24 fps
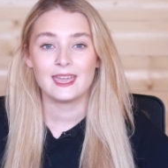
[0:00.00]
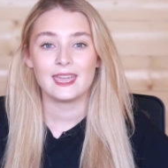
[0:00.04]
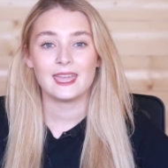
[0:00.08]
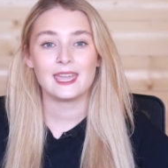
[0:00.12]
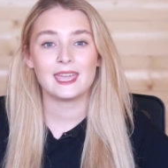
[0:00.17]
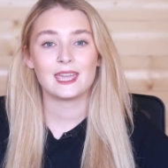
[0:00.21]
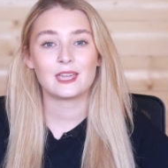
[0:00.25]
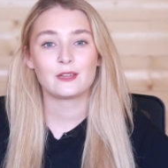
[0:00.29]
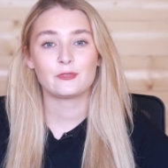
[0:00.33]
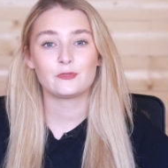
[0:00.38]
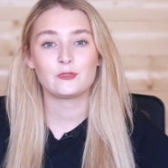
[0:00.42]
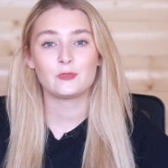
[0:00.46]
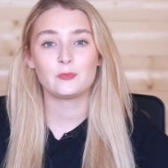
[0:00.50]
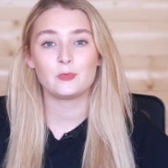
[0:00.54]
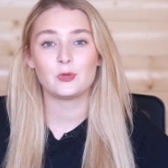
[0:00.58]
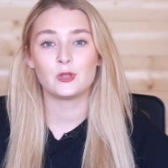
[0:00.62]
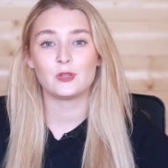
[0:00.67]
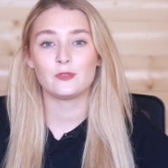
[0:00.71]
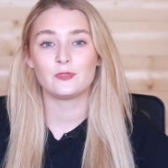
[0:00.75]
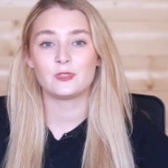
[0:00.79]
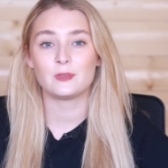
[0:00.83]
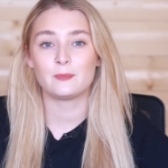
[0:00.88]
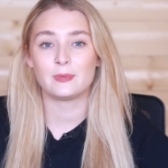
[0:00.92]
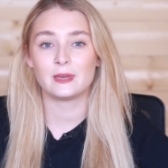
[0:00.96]
It can
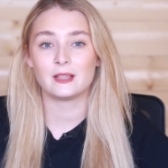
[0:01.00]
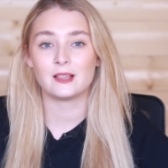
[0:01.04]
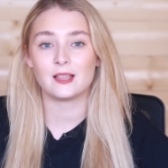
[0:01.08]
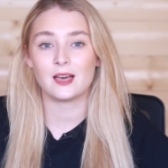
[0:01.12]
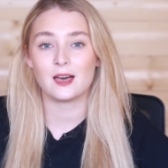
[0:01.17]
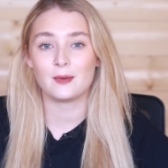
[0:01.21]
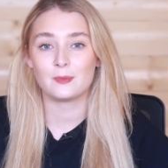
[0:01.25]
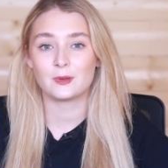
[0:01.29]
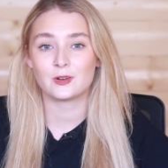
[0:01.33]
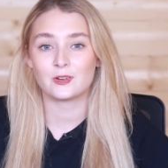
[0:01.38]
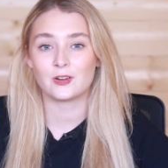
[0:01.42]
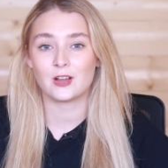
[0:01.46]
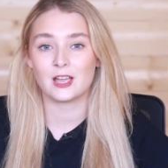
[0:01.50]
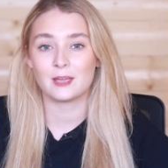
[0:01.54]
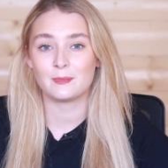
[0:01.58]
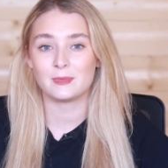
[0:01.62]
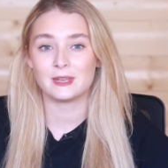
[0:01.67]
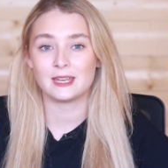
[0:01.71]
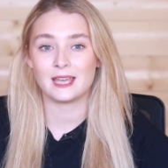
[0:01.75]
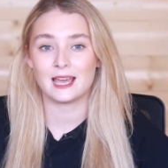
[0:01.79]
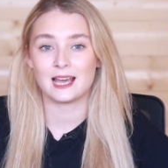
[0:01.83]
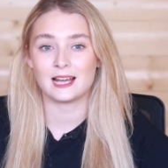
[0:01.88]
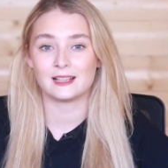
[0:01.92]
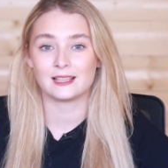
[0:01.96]
remove the built-up grime
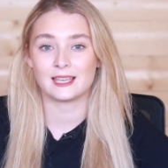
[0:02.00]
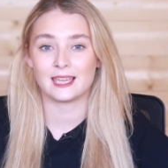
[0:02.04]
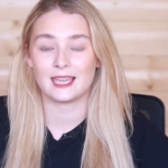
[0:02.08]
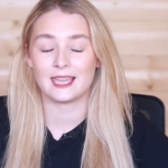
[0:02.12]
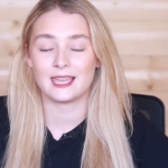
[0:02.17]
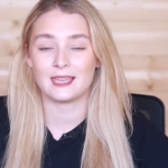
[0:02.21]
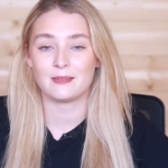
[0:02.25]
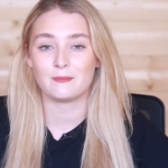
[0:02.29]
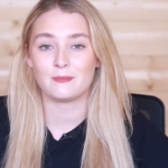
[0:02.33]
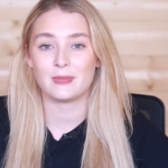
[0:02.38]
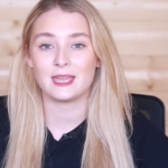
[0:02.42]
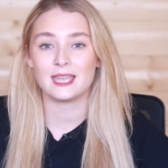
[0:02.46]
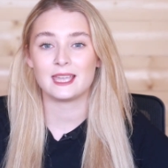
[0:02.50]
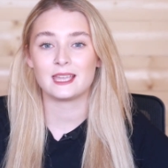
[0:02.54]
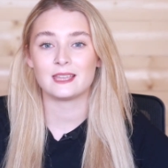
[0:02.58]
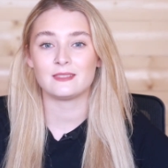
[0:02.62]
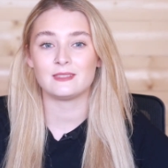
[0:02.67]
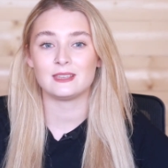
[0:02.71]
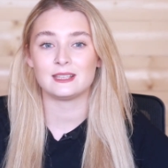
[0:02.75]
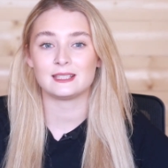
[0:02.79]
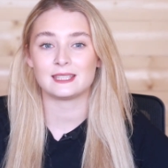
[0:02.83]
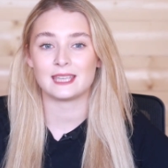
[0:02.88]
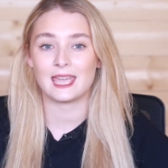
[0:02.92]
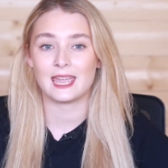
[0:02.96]
and algae, making
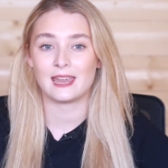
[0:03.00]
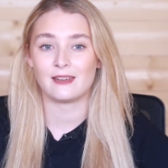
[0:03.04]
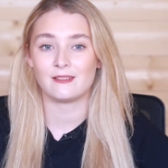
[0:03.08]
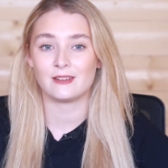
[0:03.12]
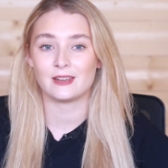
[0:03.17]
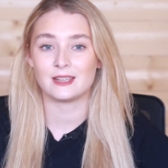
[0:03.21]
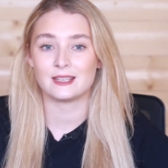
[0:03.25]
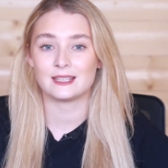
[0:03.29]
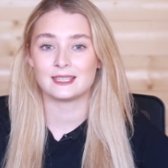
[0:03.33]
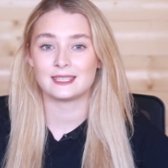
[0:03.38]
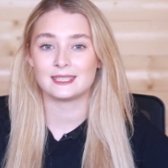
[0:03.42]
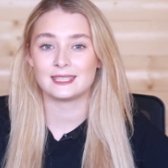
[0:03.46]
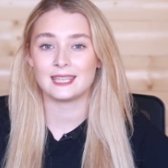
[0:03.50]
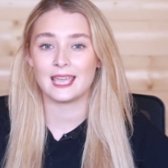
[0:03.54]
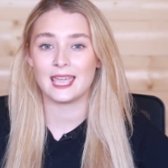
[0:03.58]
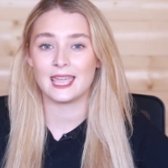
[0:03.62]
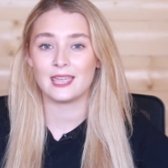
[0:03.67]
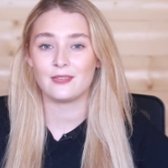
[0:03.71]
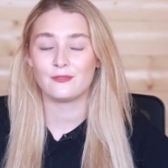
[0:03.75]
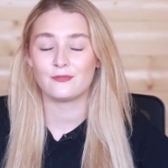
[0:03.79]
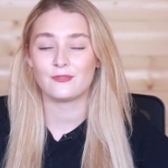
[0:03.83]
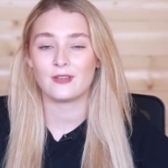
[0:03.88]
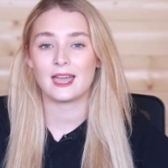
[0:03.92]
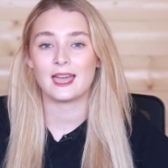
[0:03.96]
these areas
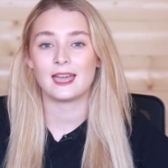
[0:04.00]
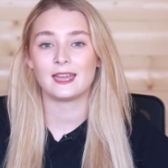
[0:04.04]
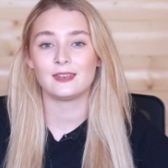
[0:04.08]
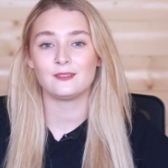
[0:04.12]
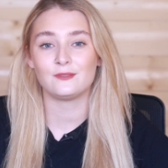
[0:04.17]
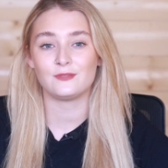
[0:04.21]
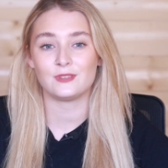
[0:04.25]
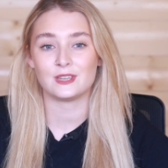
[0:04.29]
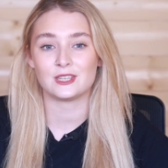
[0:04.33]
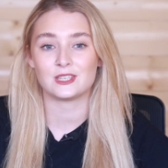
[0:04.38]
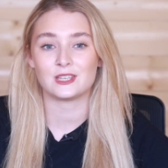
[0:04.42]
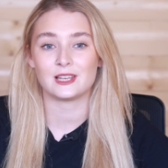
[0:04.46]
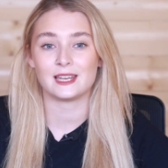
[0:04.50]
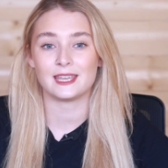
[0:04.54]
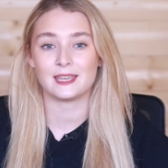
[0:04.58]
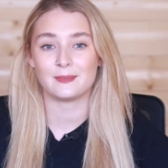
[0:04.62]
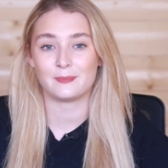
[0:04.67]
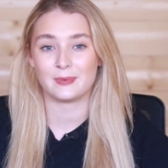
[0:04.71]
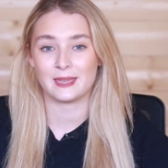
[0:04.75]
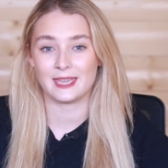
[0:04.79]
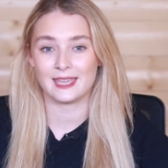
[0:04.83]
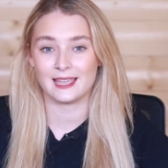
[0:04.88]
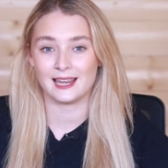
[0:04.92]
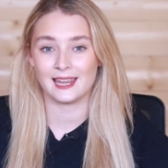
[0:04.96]
safe and visually
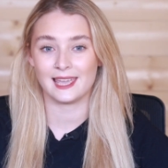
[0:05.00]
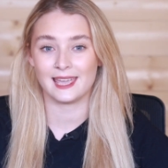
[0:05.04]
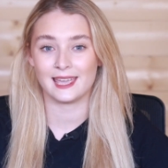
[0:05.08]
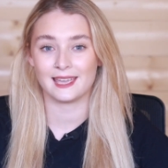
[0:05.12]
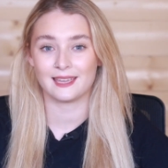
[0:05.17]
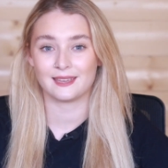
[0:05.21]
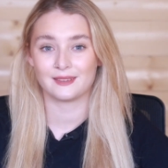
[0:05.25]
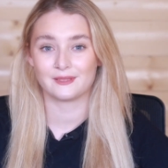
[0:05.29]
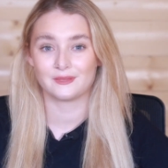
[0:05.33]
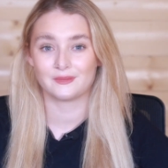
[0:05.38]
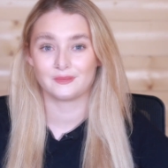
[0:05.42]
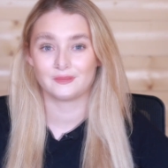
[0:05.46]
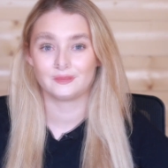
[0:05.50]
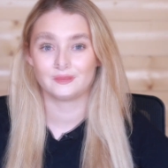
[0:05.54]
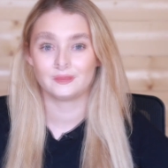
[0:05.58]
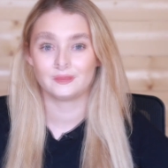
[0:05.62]
appealing.